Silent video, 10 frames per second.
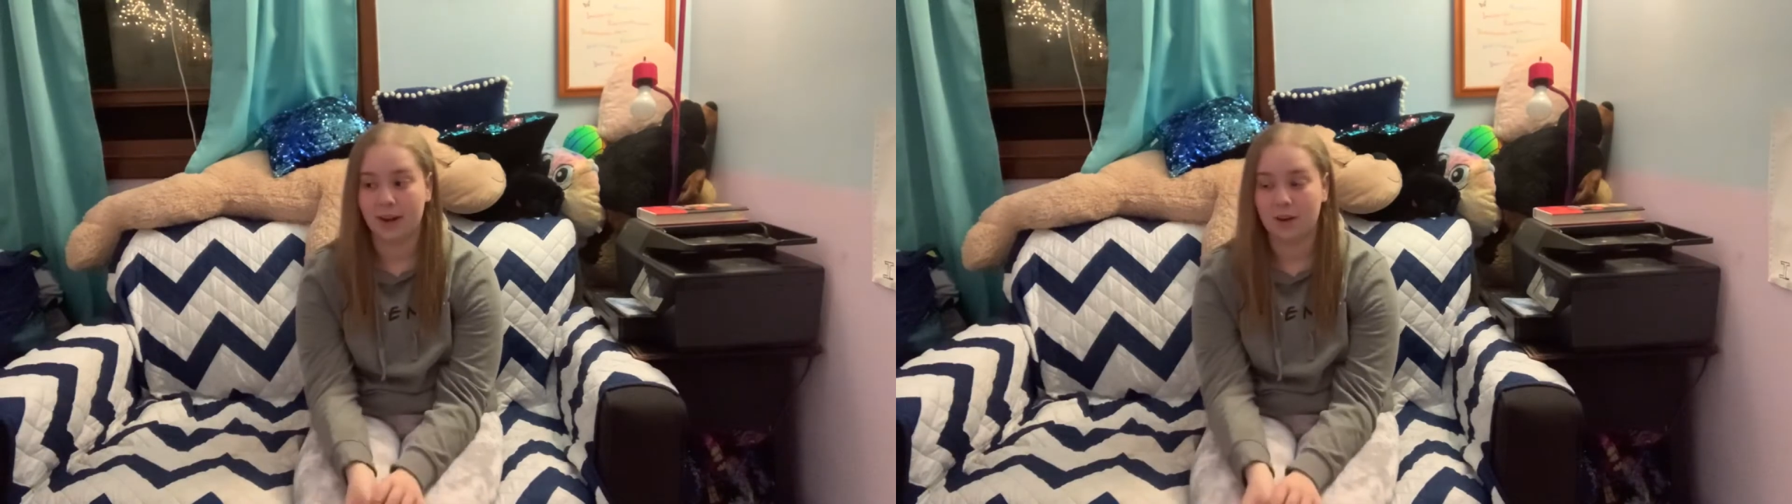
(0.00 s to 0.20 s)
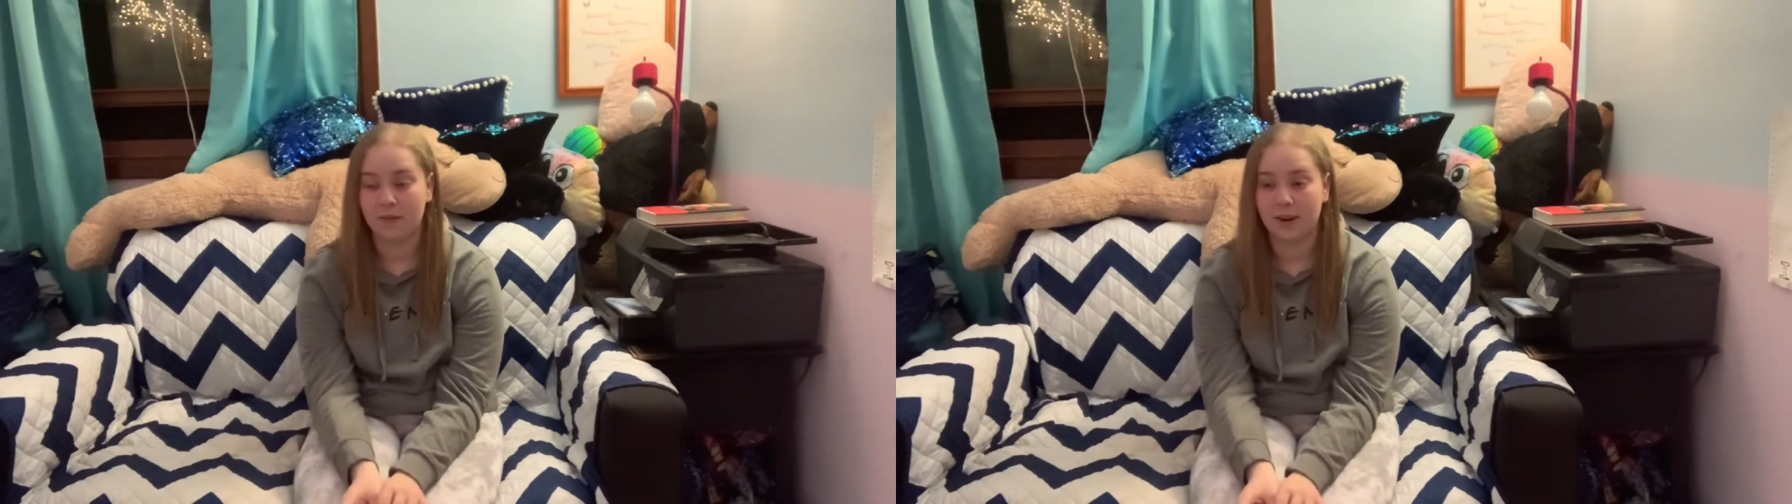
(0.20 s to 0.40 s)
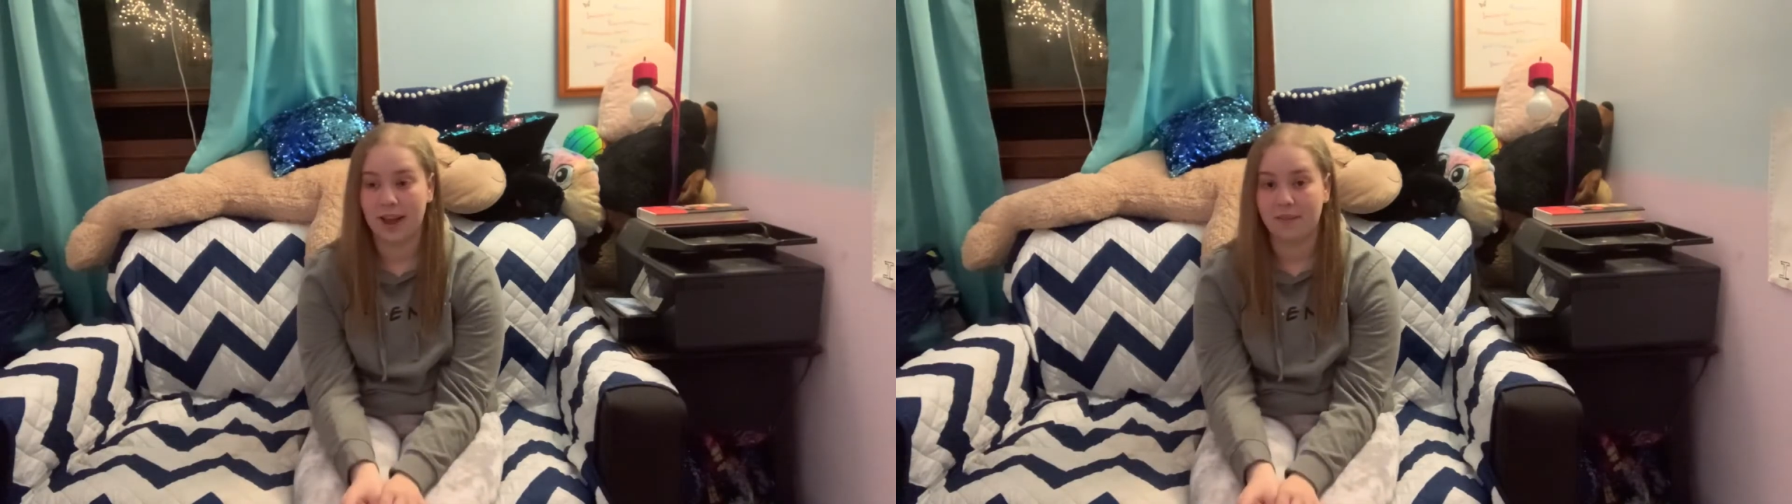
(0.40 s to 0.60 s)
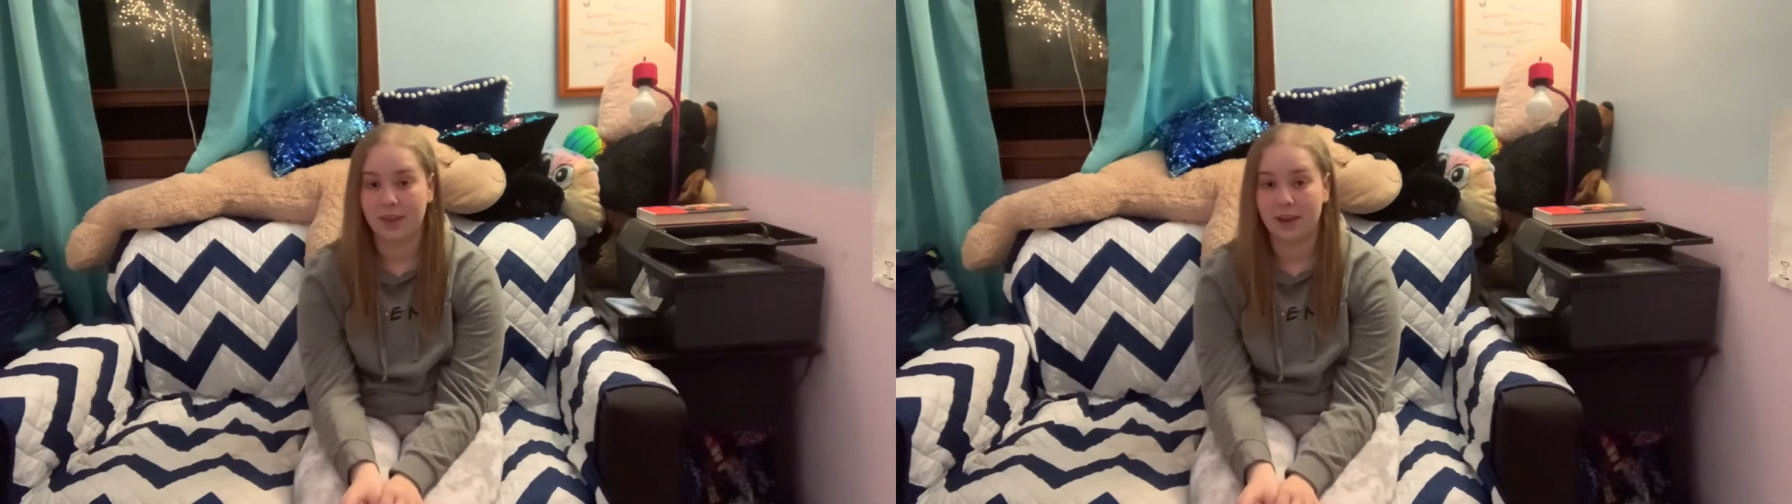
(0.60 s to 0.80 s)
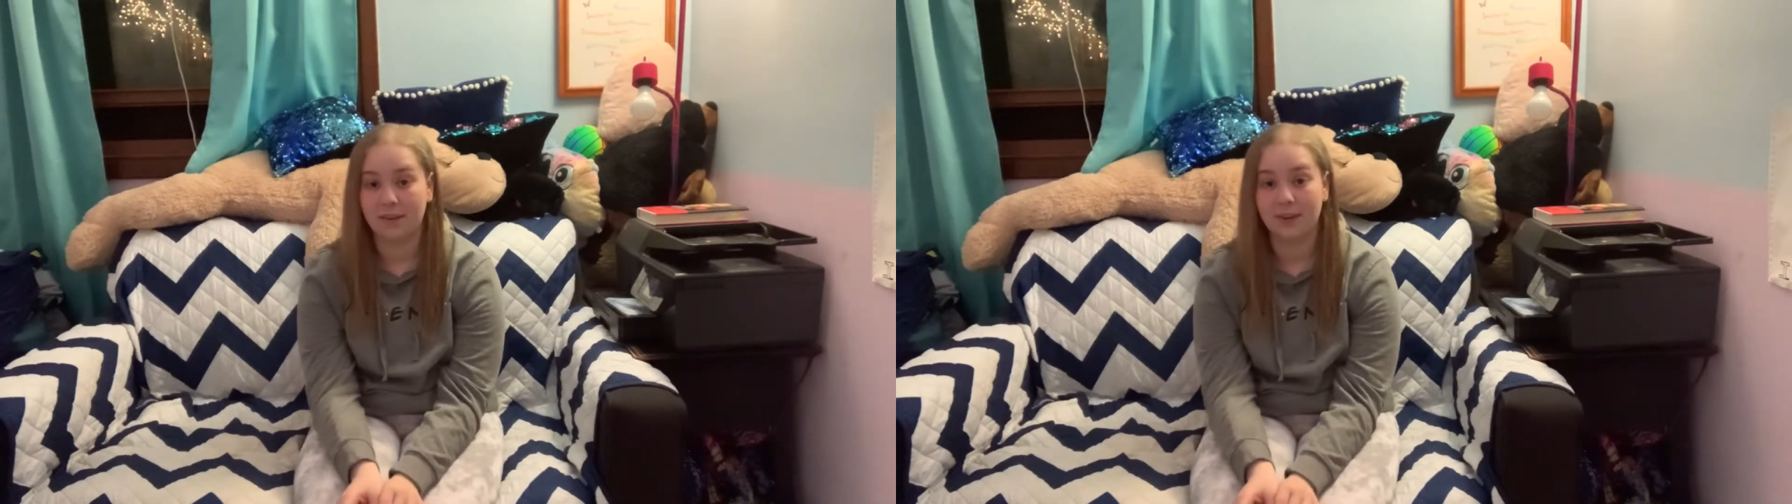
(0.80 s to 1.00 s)
over
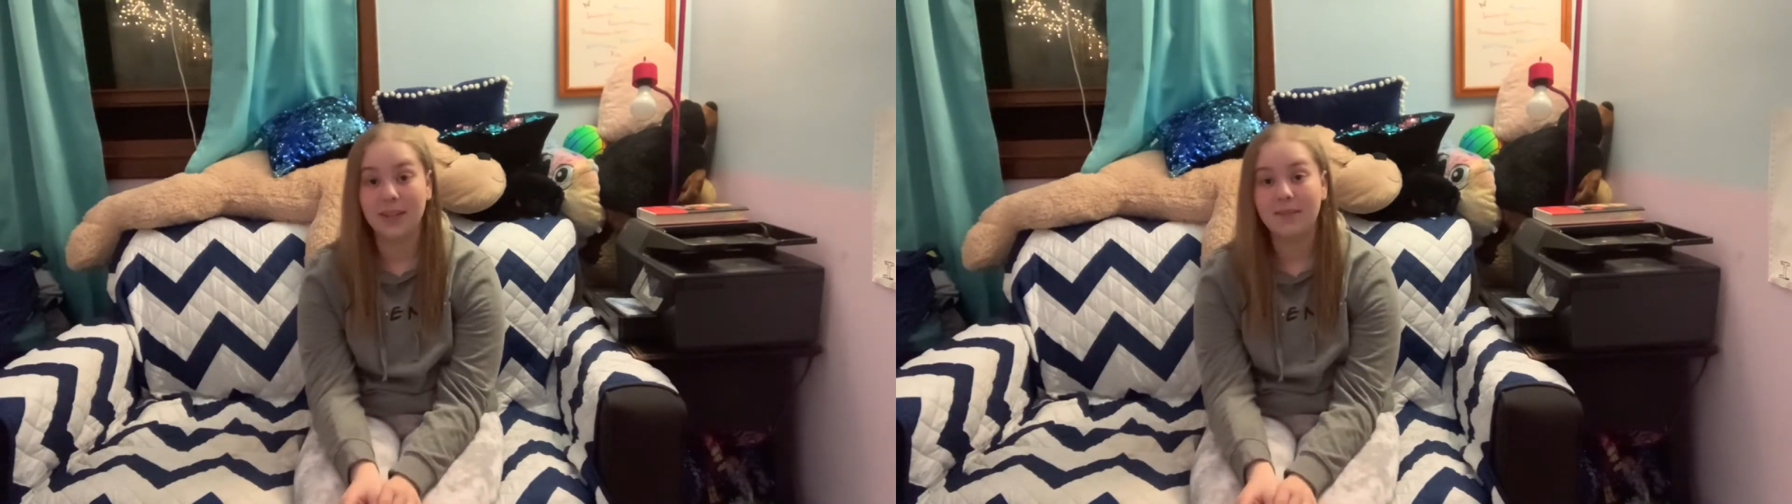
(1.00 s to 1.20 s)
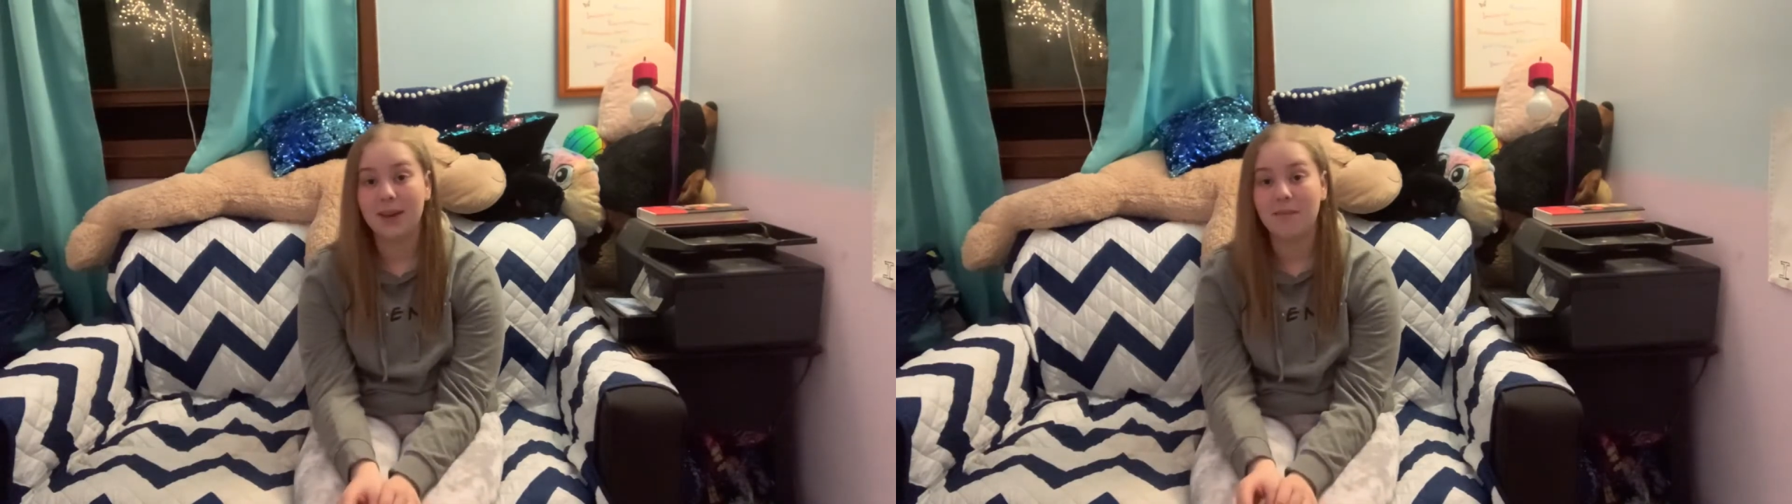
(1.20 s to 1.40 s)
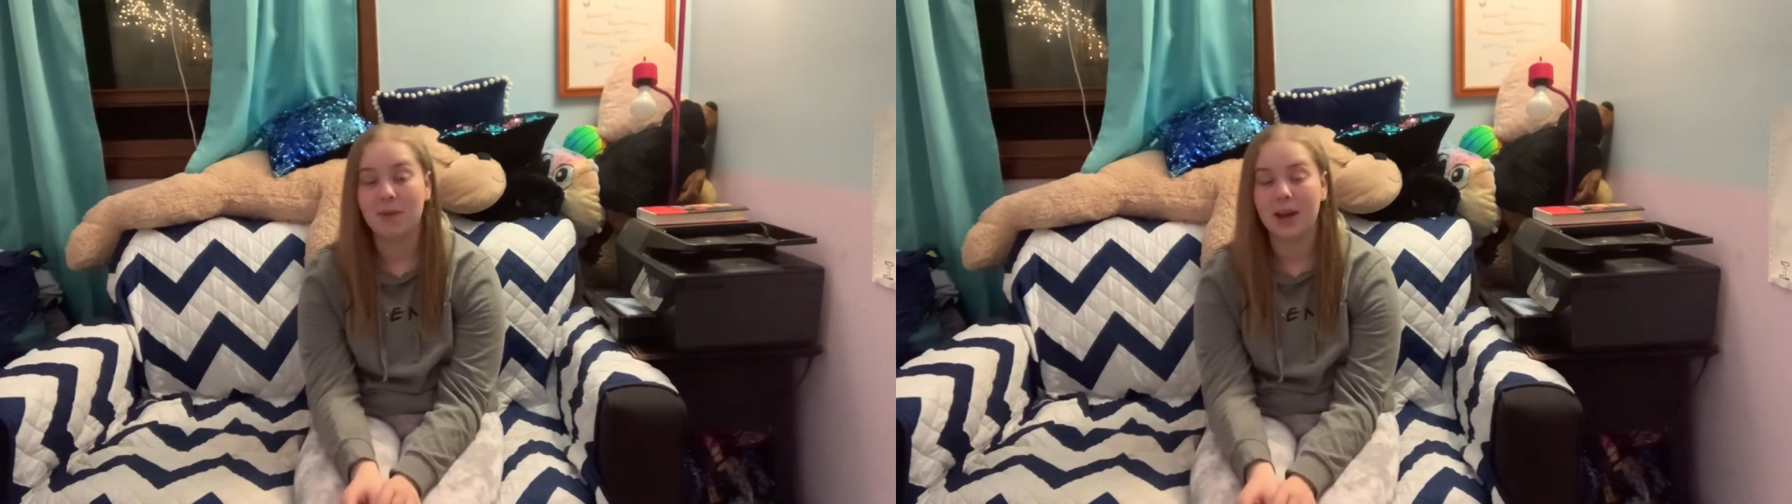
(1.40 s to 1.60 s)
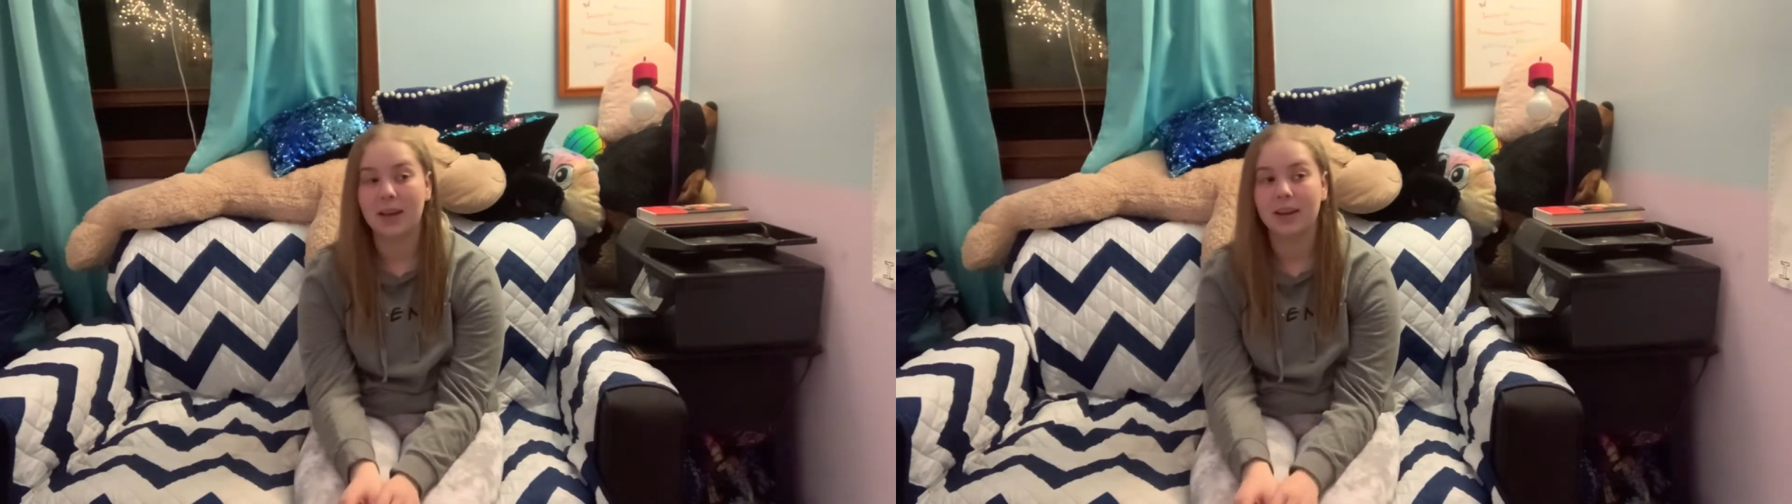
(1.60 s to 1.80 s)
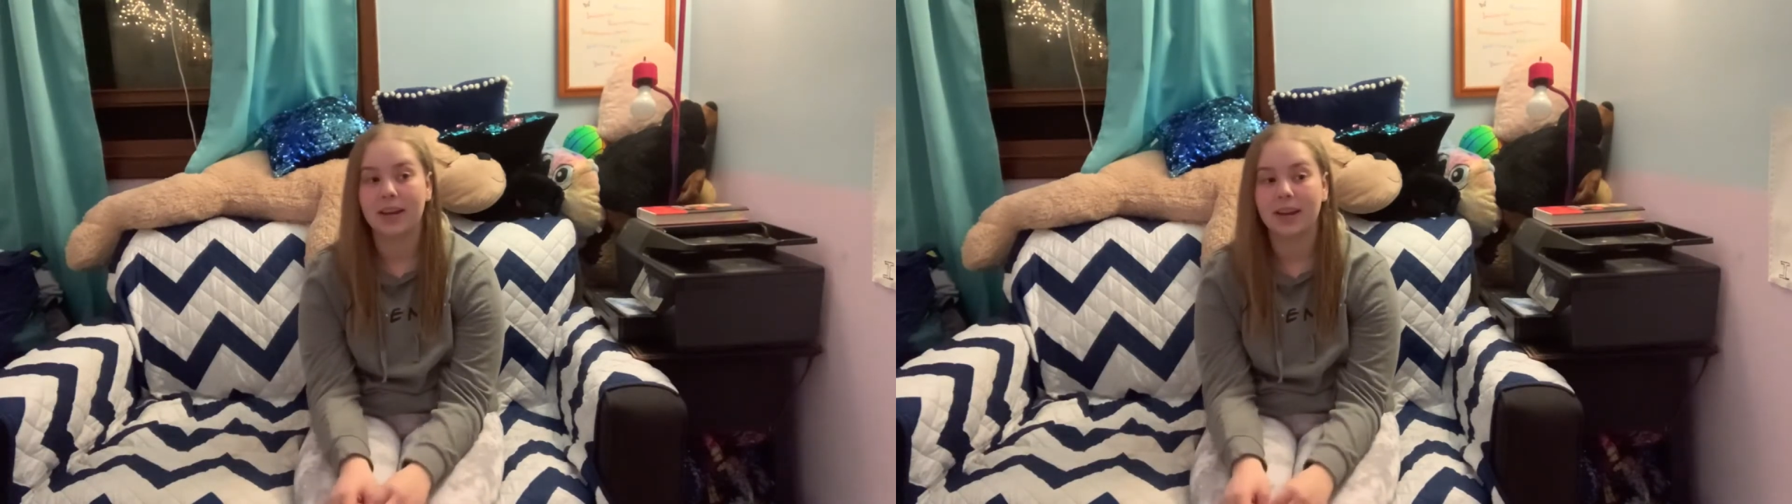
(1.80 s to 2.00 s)
having a really bad
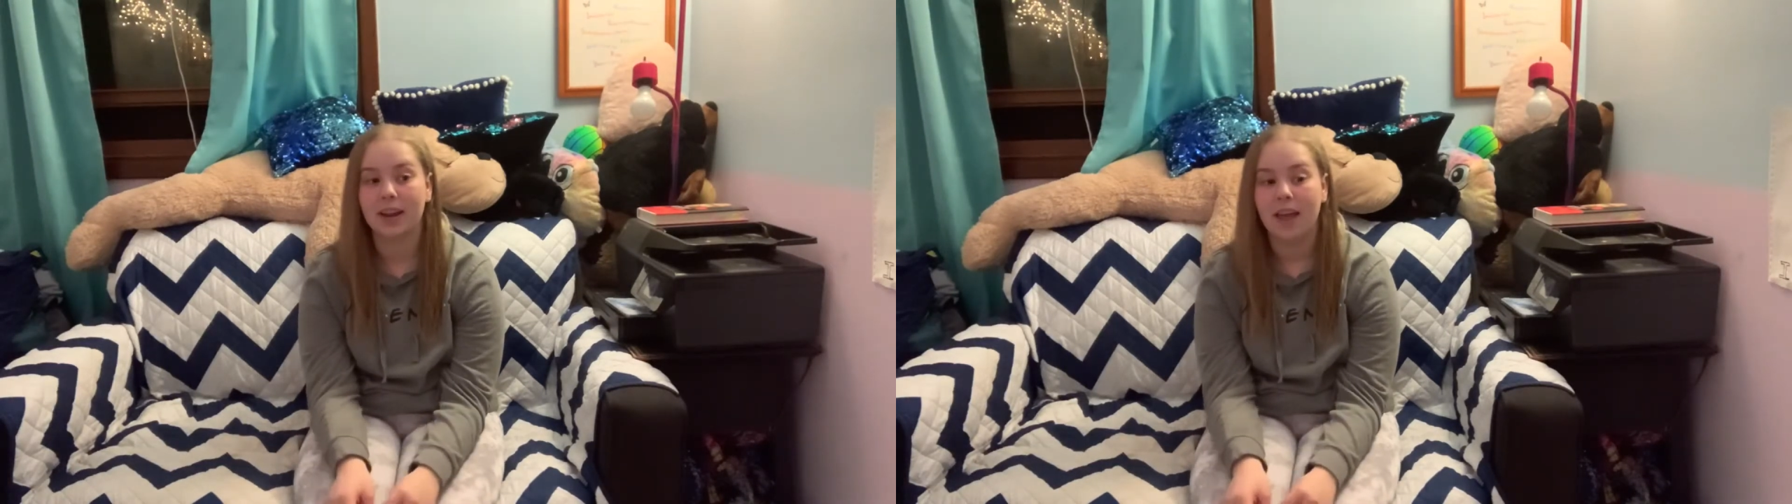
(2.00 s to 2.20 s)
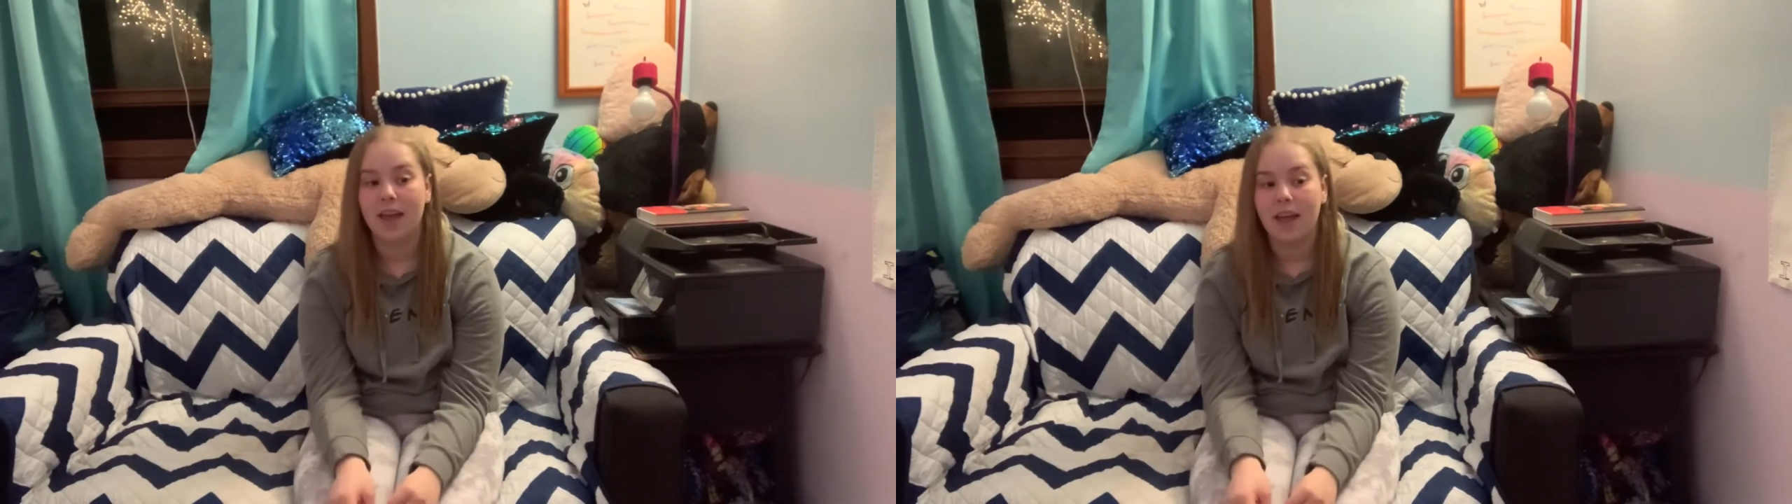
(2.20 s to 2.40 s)
migraine